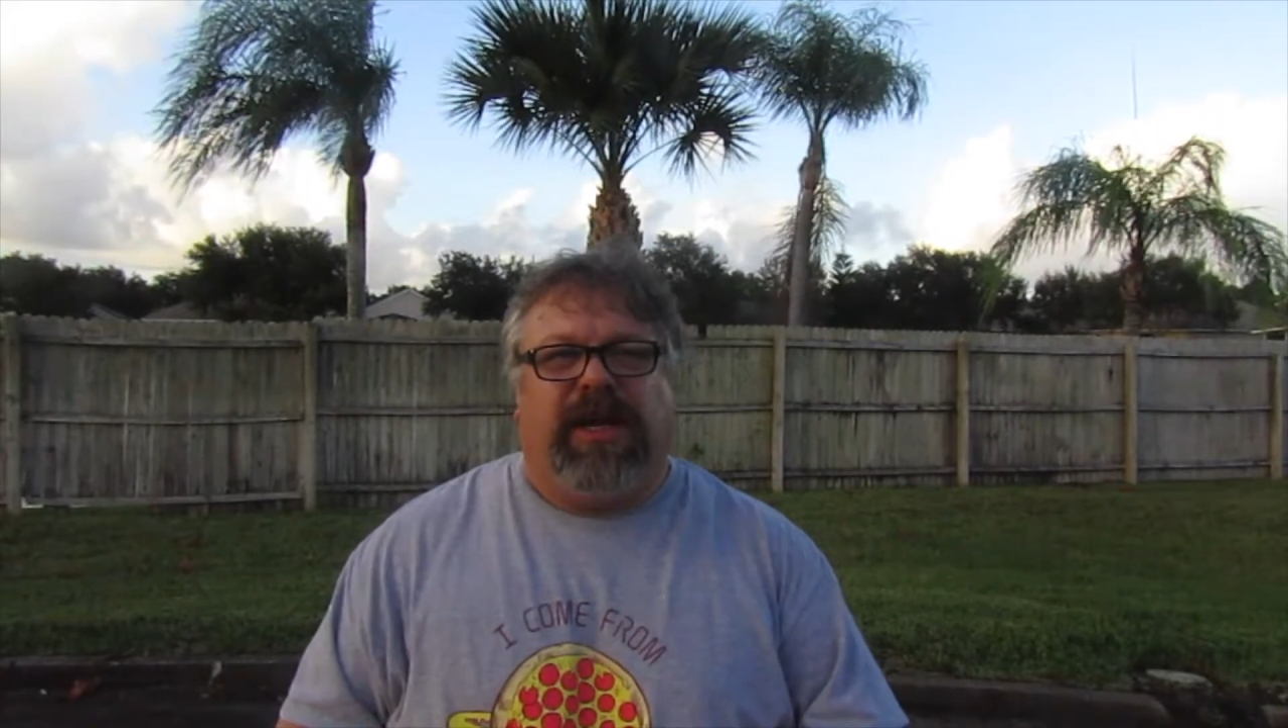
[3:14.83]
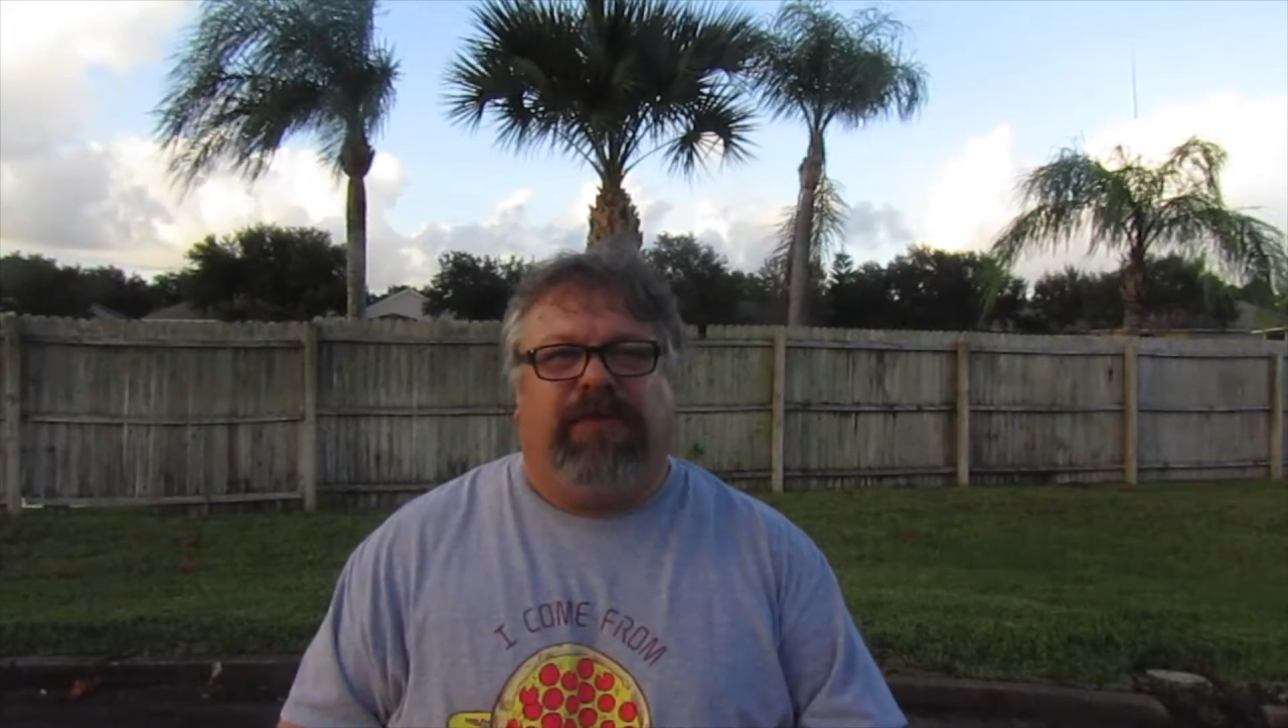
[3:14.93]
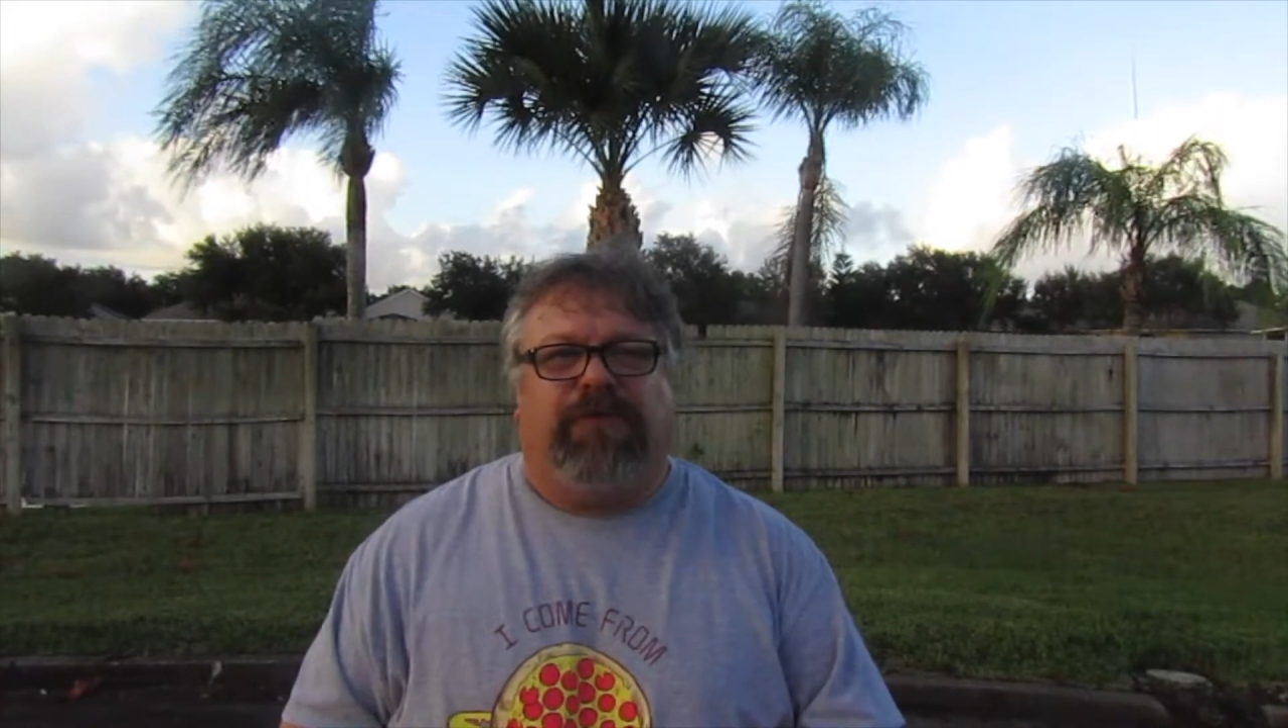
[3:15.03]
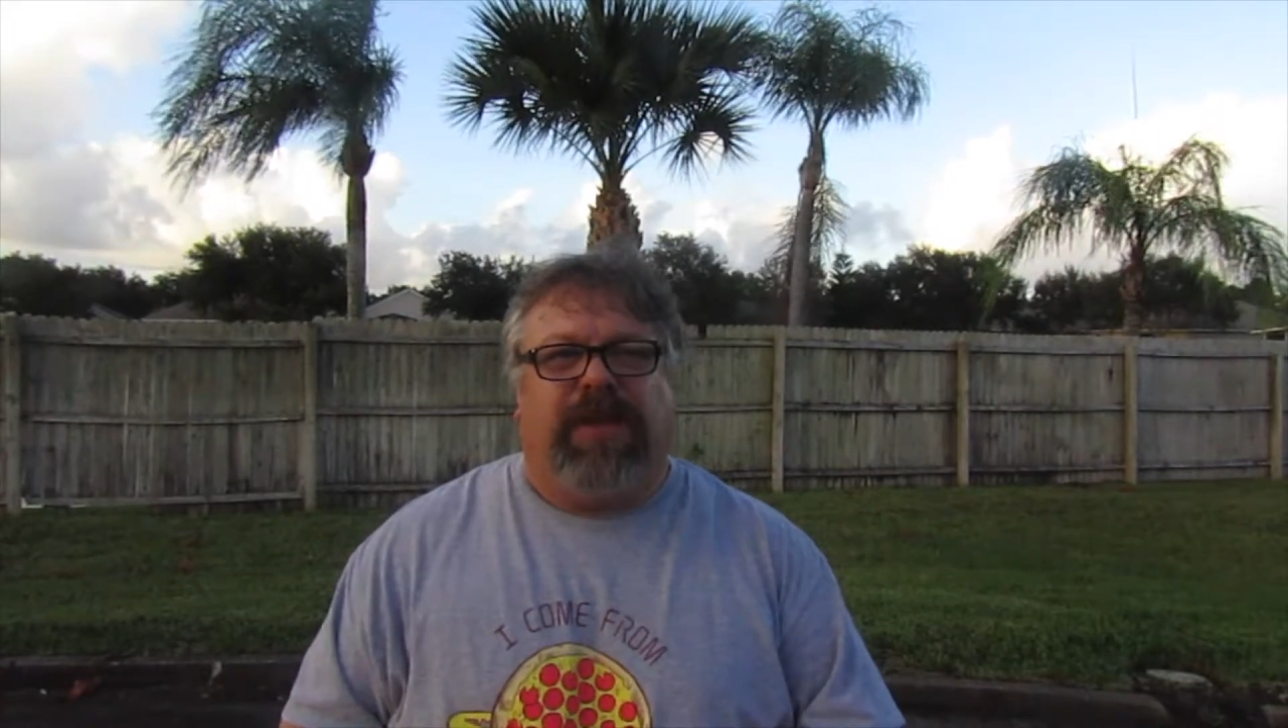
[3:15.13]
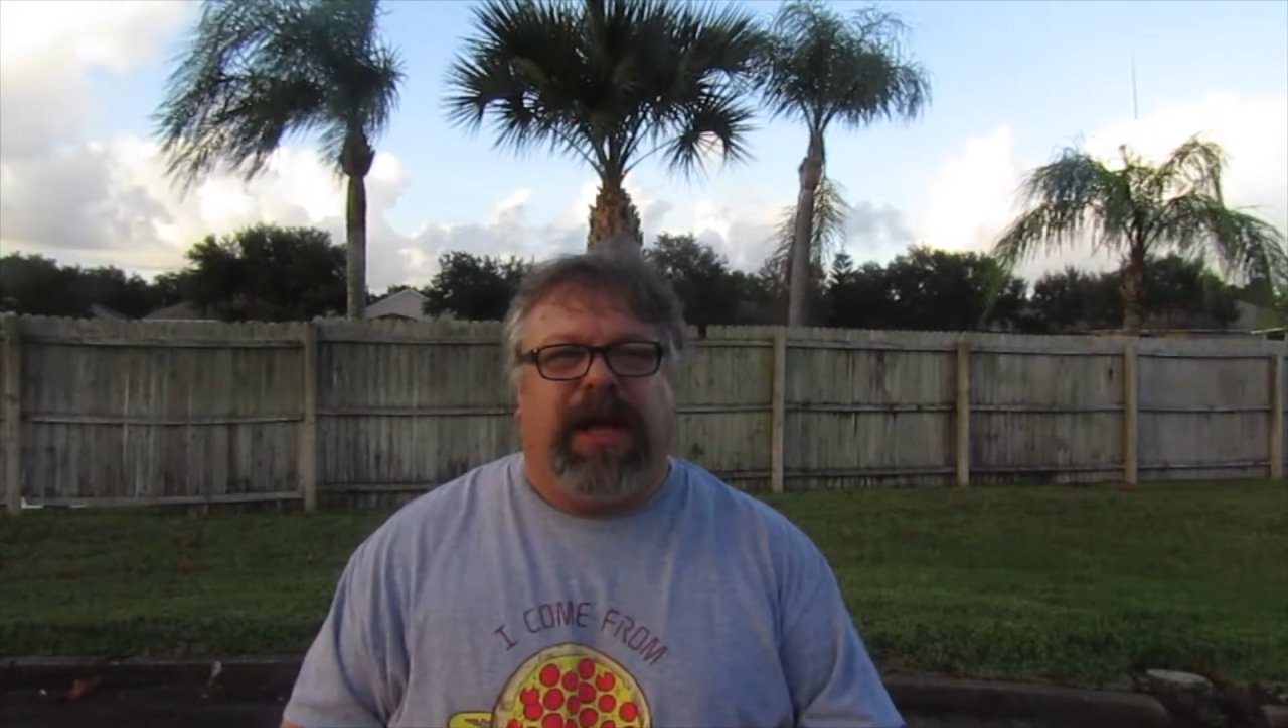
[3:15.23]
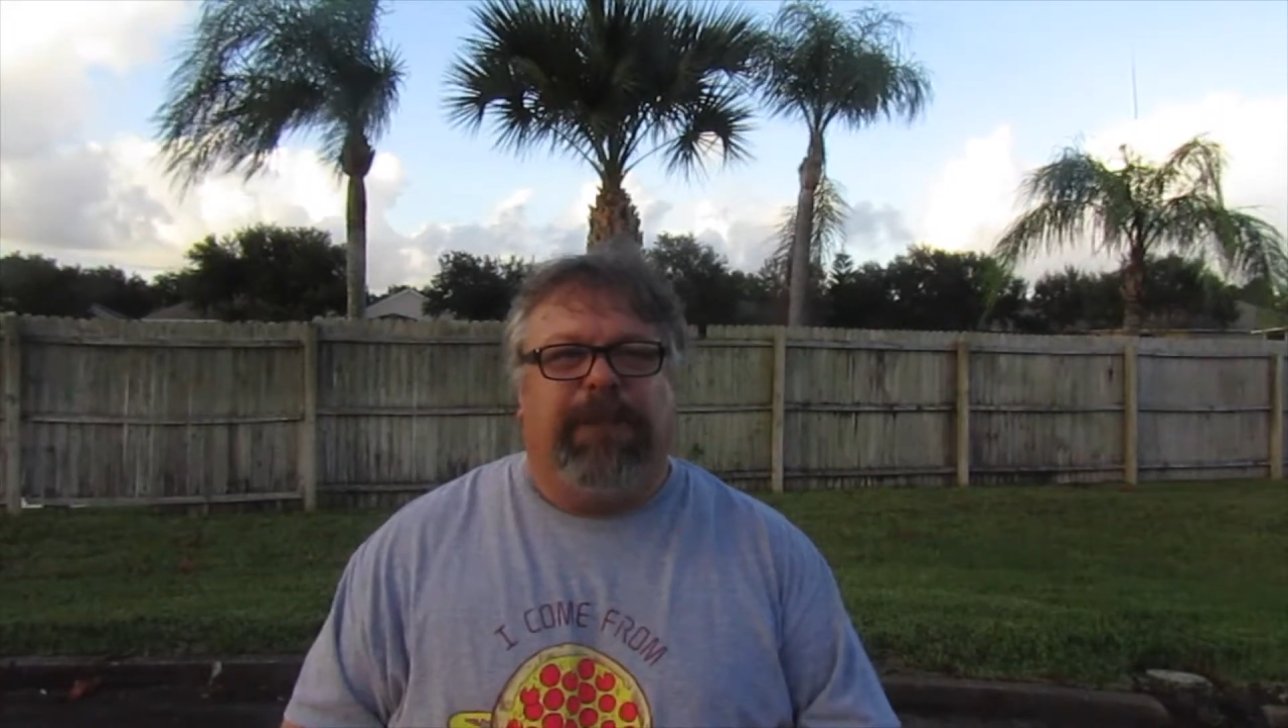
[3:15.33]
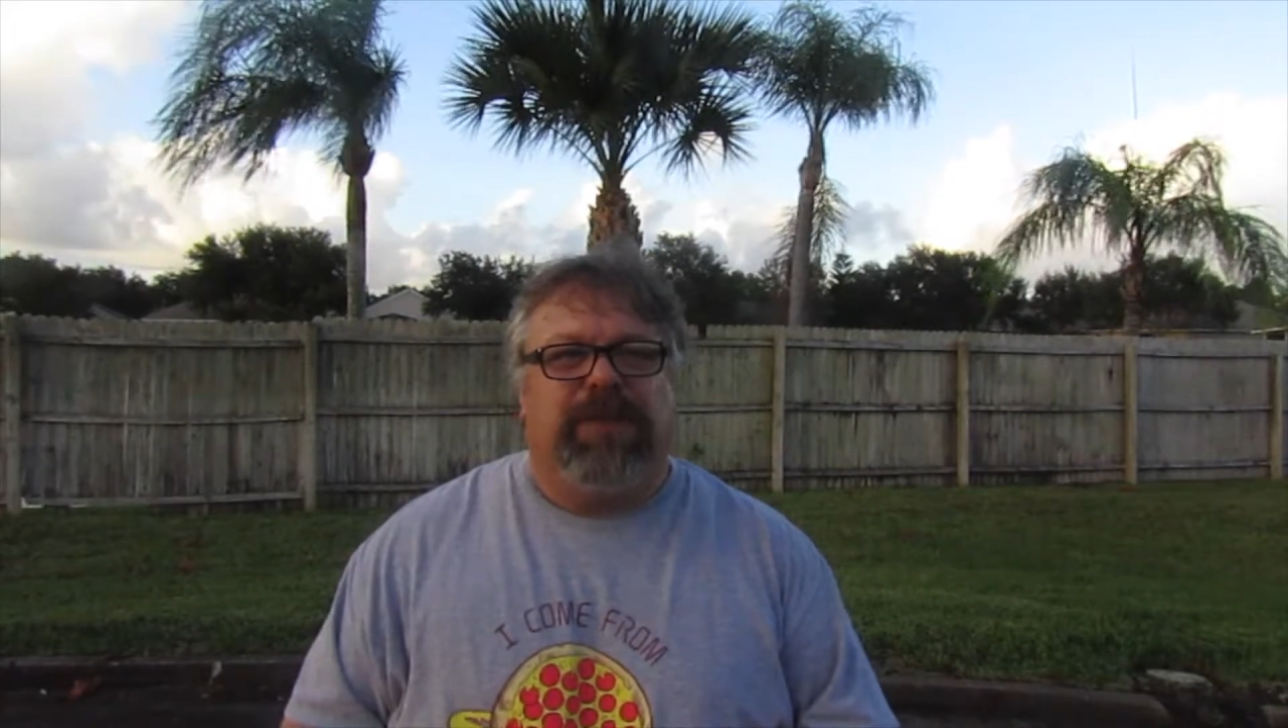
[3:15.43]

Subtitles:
care for that.